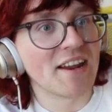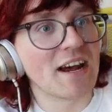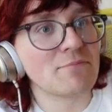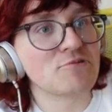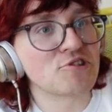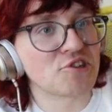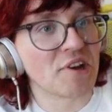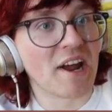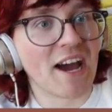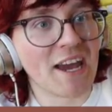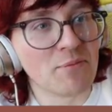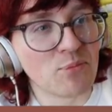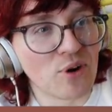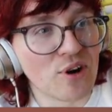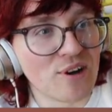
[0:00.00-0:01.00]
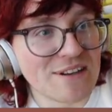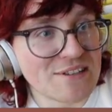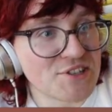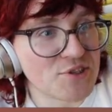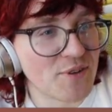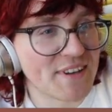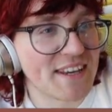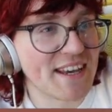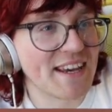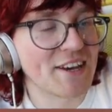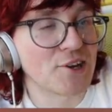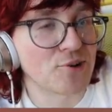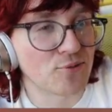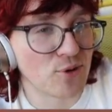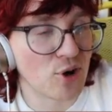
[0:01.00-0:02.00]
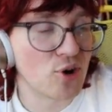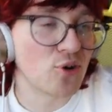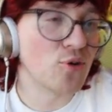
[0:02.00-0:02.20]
and I'm just an eyeball, oh. so I can't grow